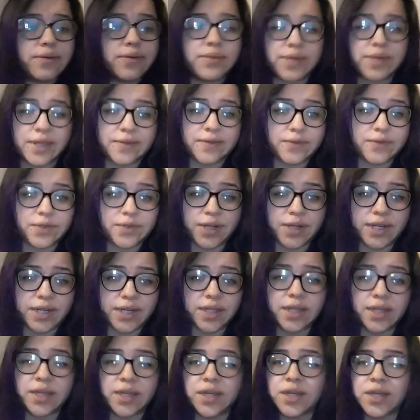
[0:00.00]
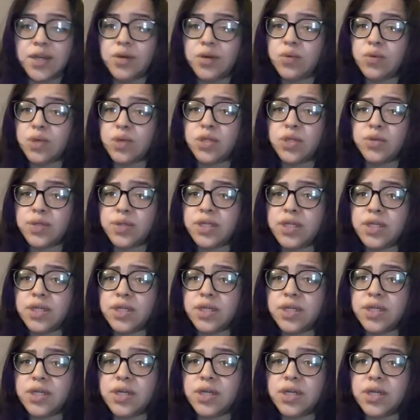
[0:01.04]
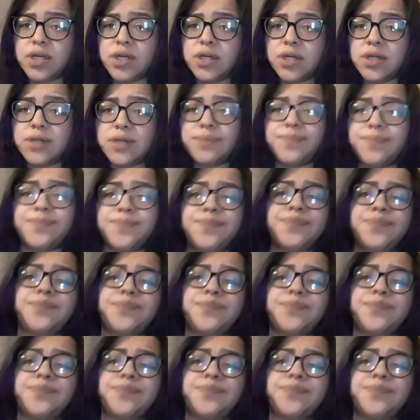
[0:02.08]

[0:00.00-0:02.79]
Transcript: when I've tried it, works really good on